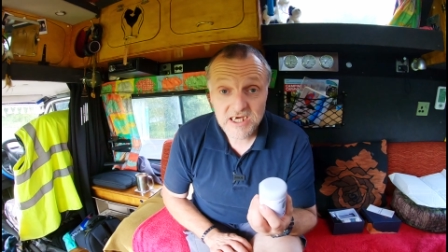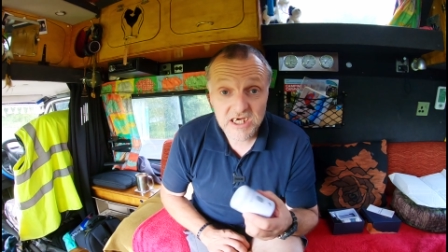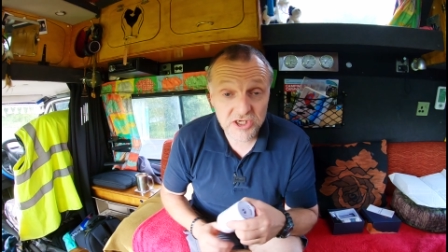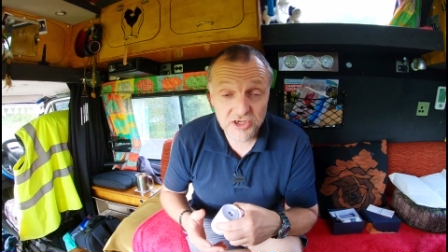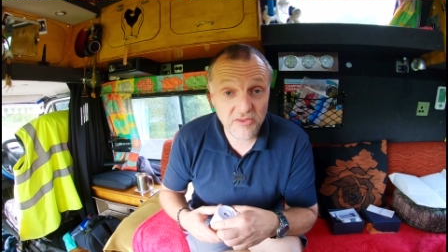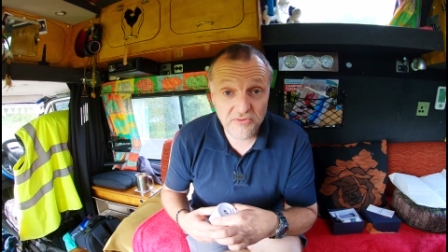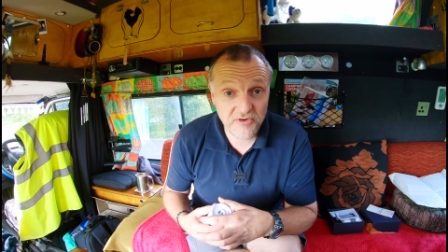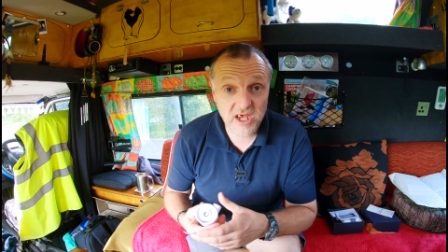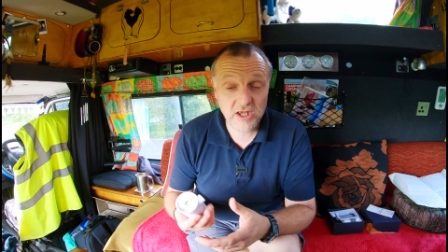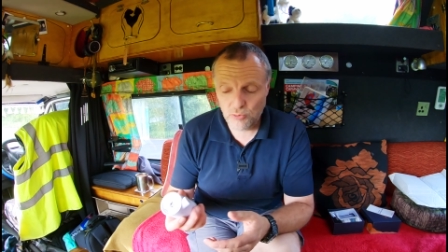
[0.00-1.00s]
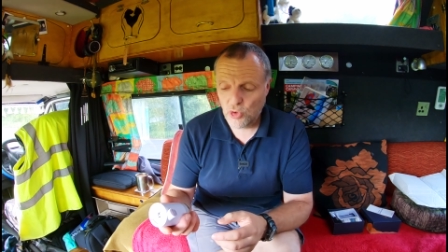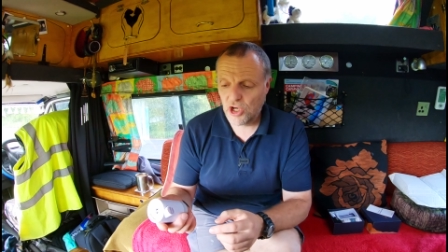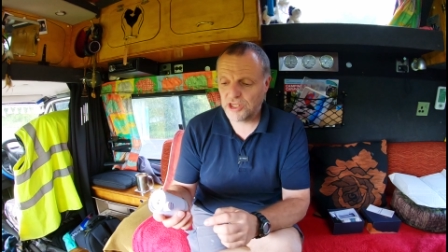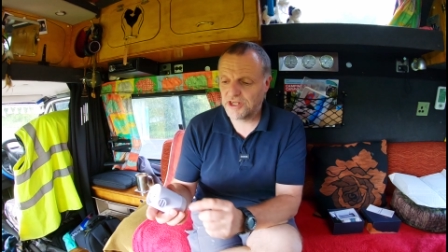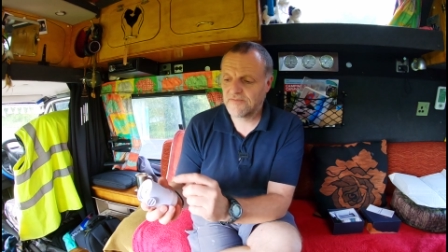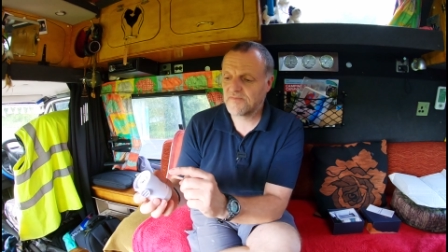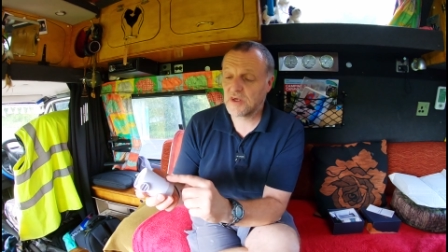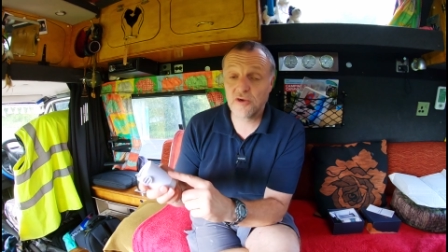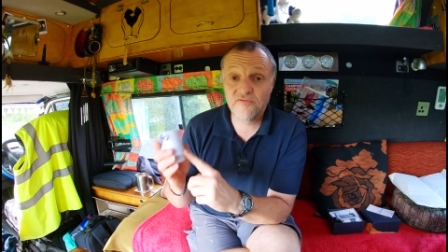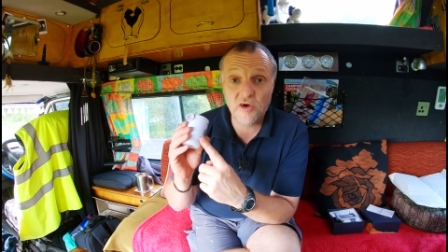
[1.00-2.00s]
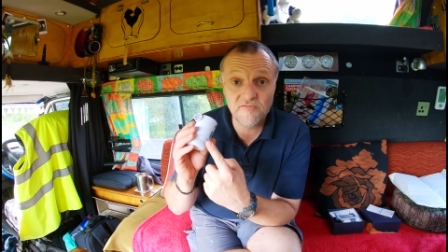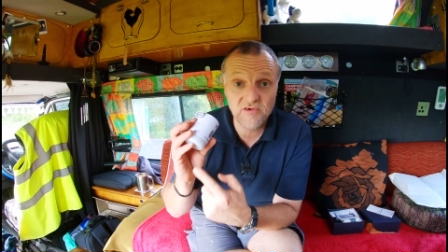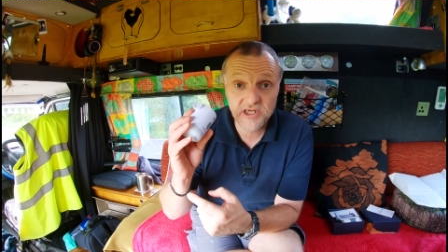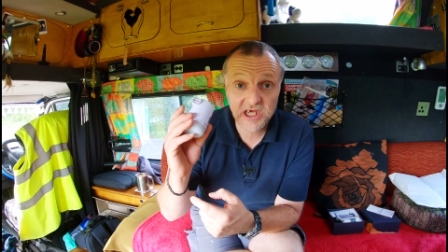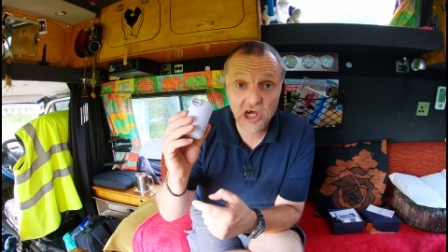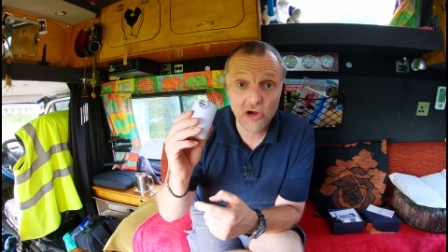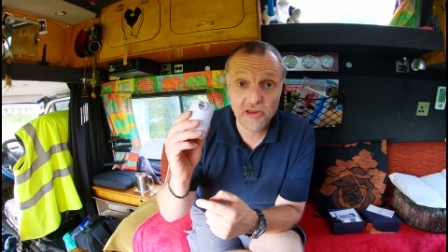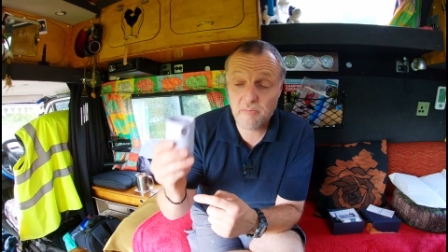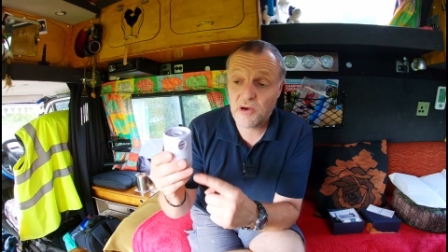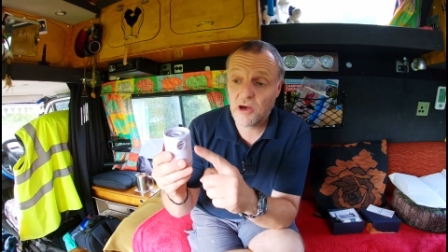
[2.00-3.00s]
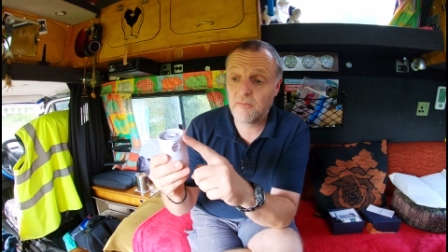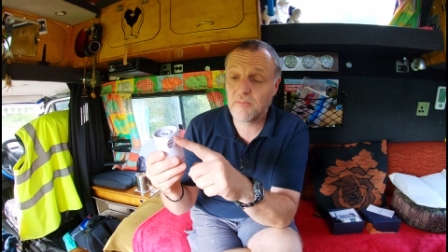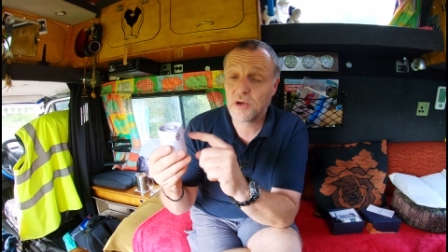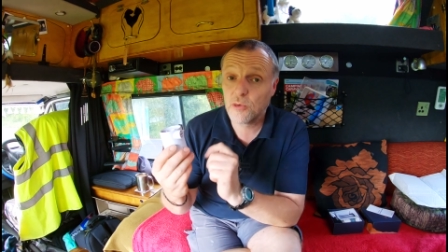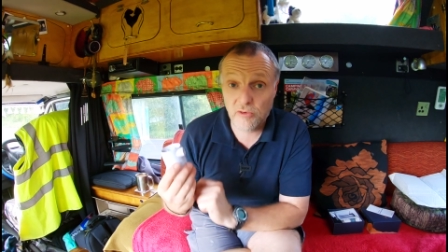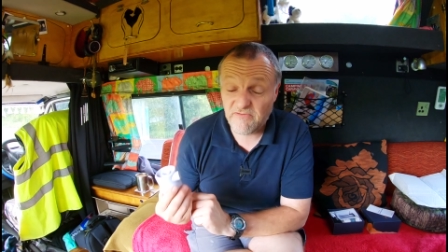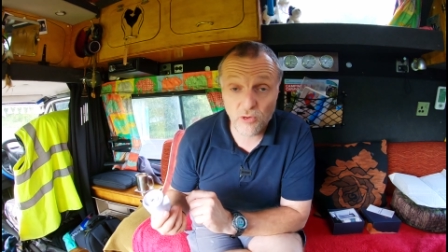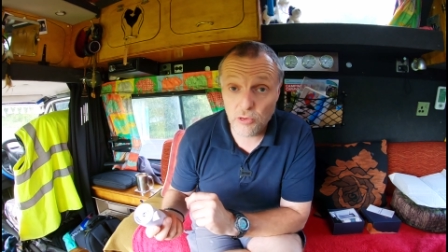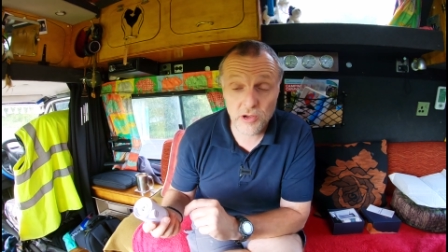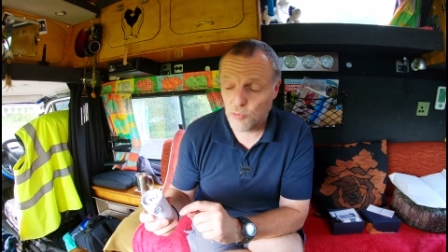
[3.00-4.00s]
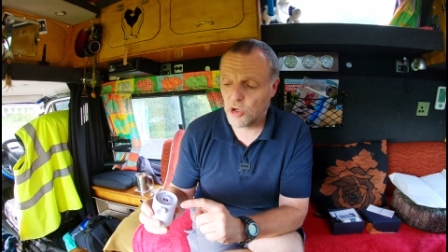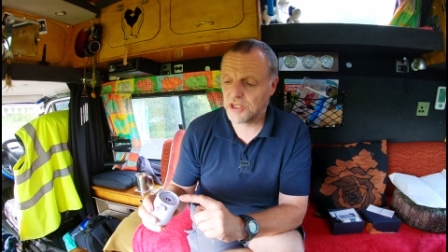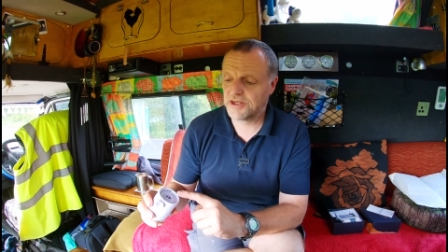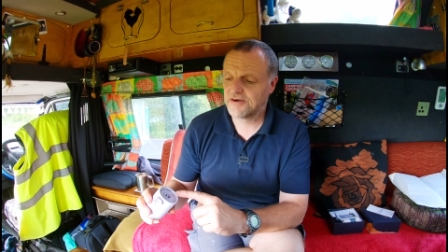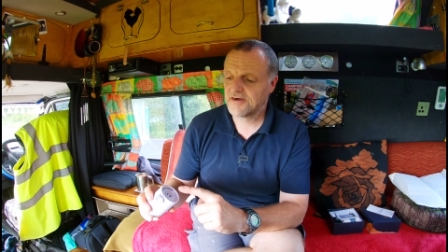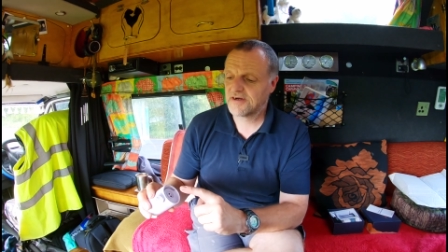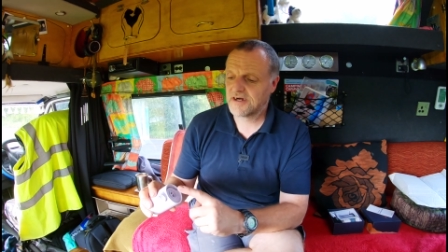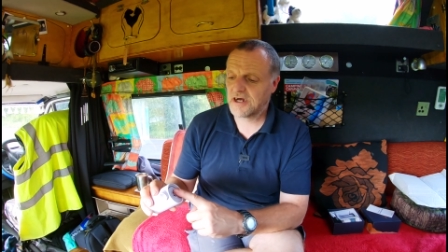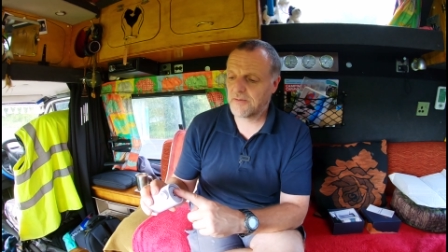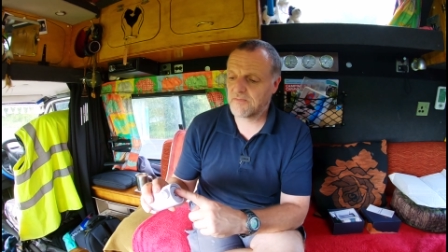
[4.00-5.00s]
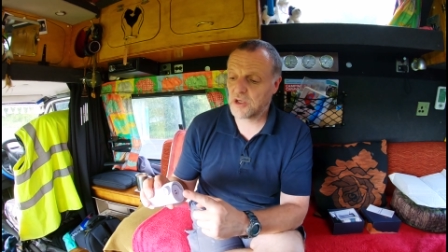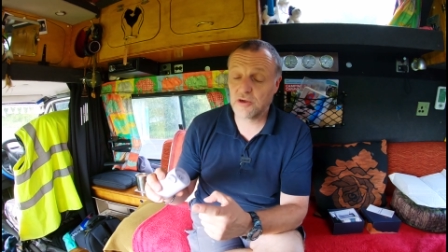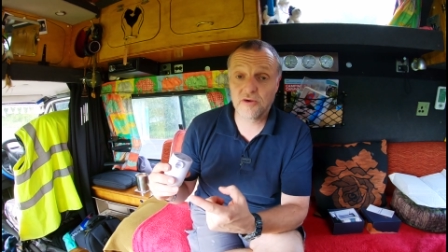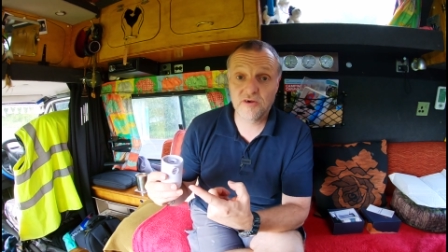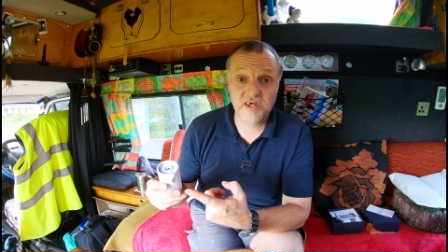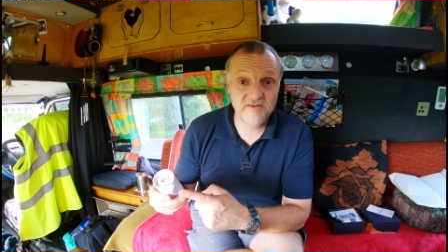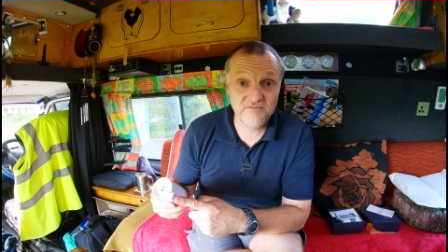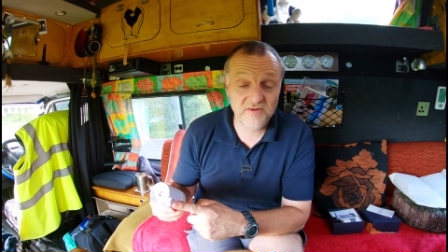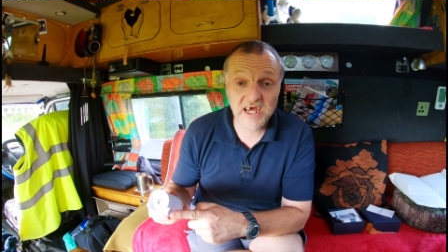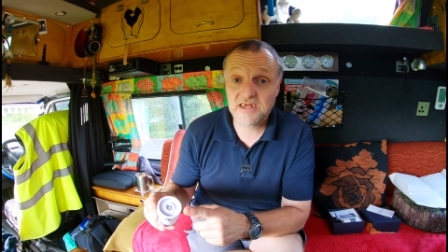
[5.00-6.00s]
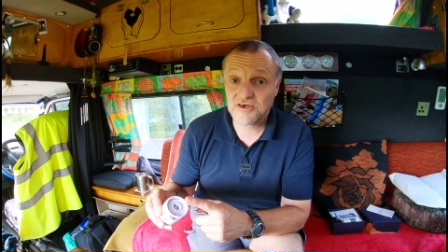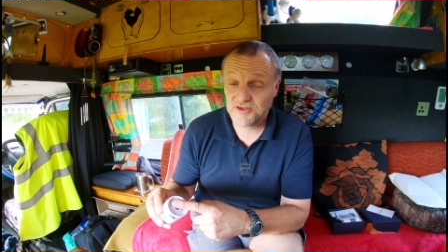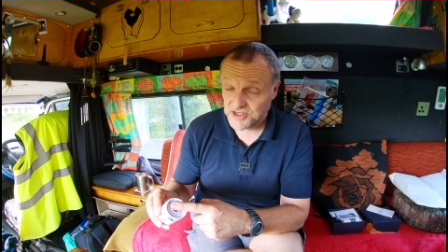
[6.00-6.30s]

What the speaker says: It's a 3-in-1. You've obviously got the pump, or 4-in-1. You can inflate and